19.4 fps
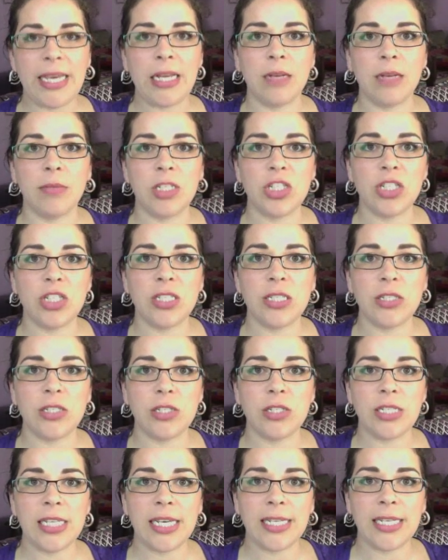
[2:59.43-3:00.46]
It'll make it
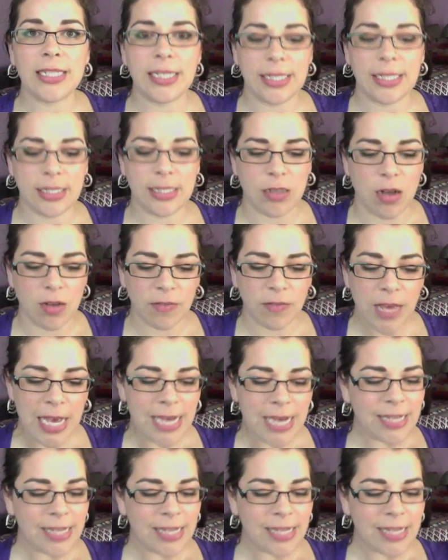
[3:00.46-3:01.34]
much easier to get days